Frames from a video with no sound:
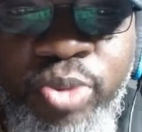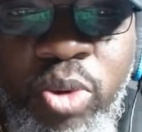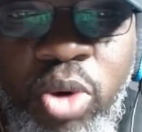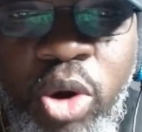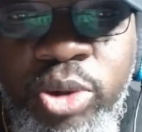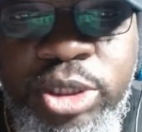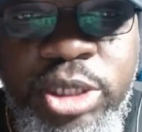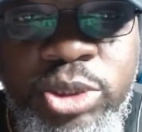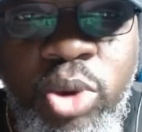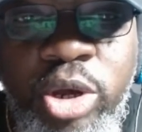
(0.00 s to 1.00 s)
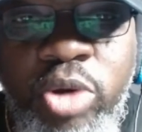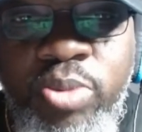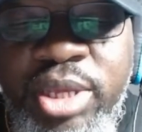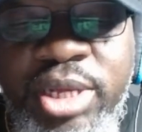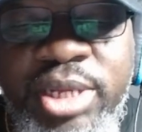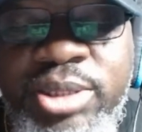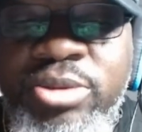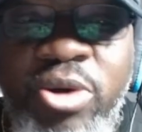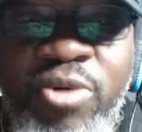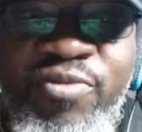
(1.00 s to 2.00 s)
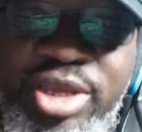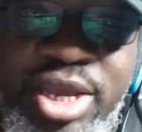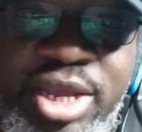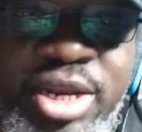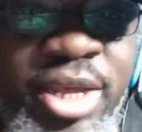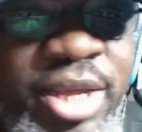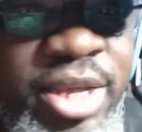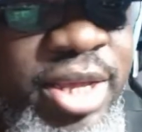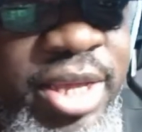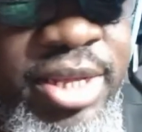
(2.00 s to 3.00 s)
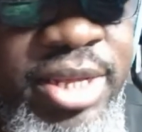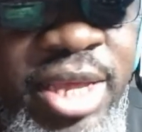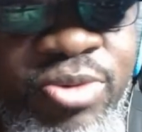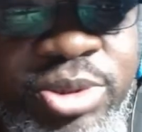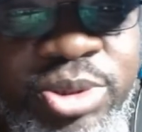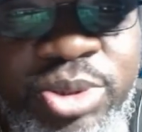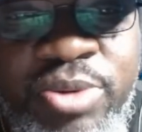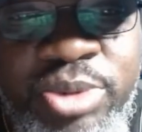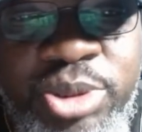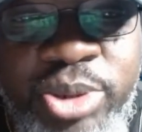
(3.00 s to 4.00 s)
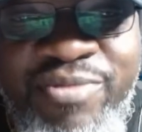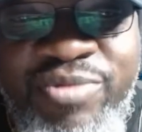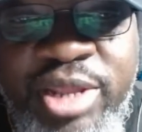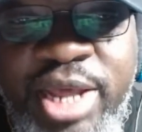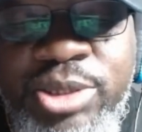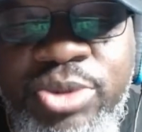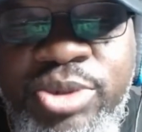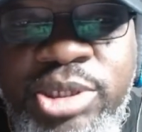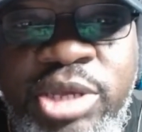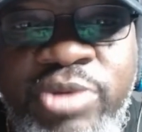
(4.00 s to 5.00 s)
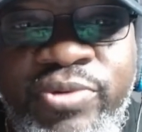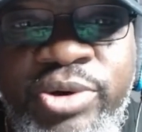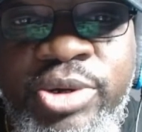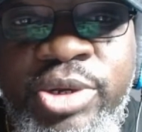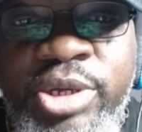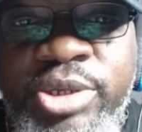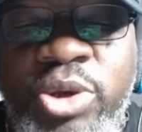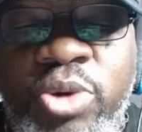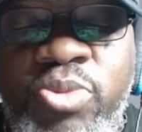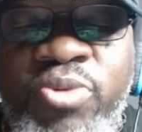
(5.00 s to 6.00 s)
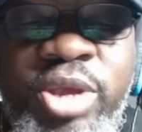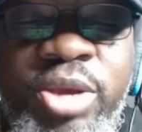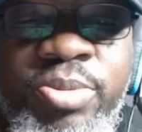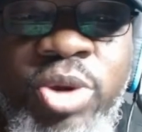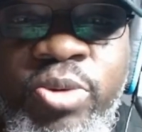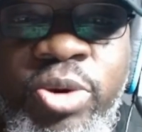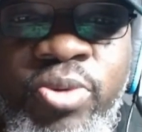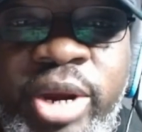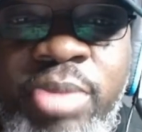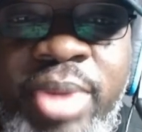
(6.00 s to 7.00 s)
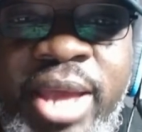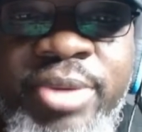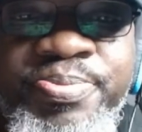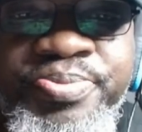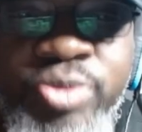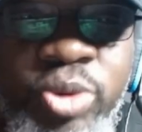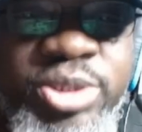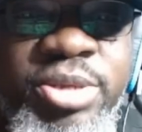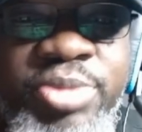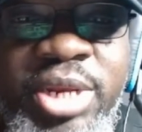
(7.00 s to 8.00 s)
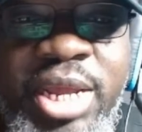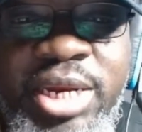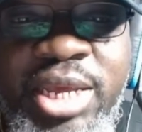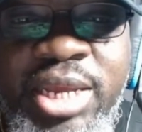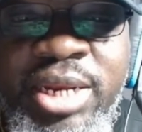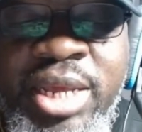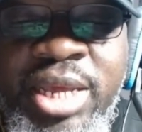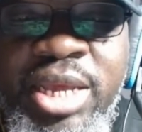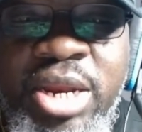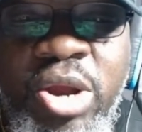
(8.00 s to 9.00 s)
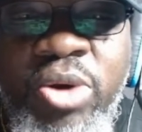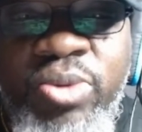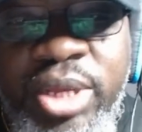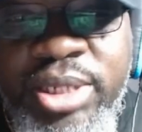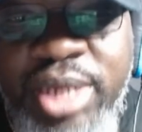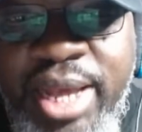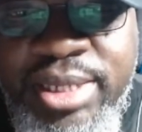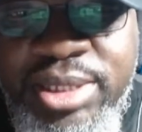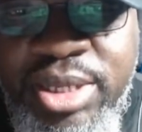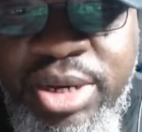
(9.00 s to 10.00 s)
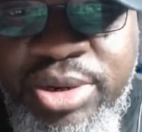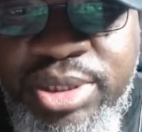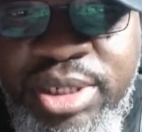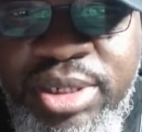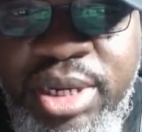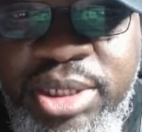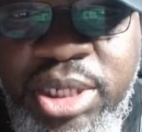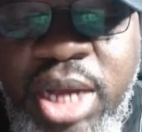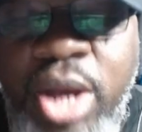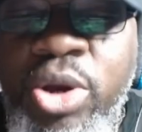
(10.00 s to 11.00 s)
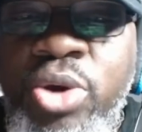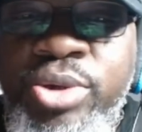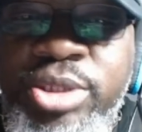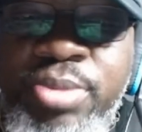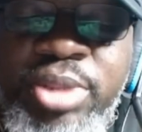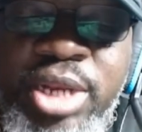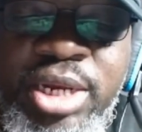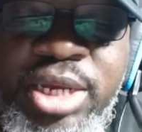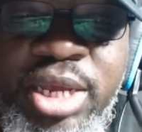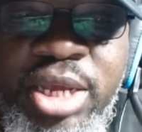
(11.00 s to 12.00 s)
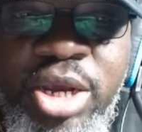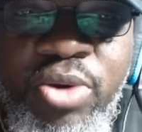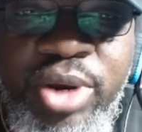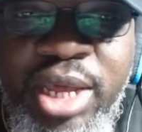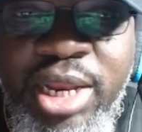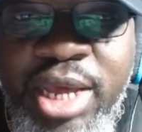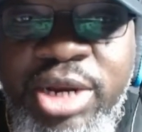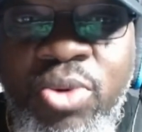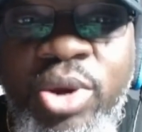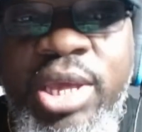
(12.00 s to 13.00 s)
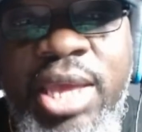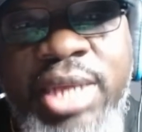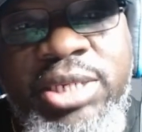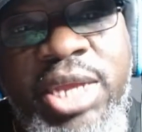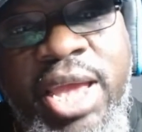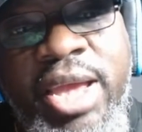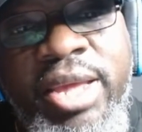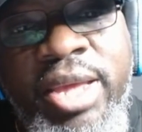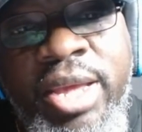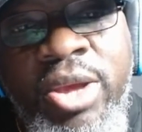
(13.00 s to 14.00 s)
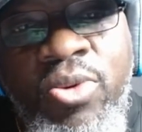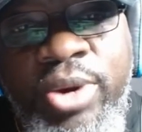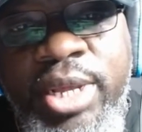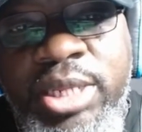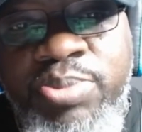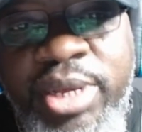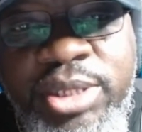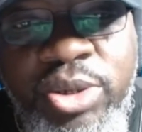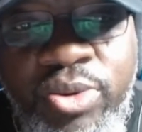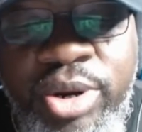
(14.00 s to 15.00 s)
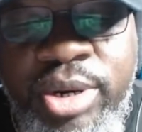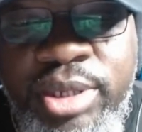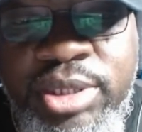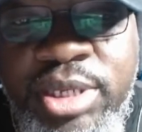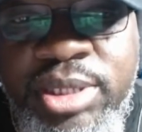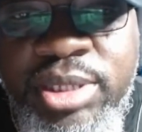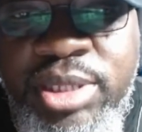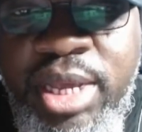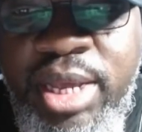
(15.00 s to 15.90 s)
roles as well, because don't forget, he was drafted as a receiver. So moving him over to running back was something they did, you know, his last years in Chicago, and something they did here with Atlanta, where he actually had one of his best career seasons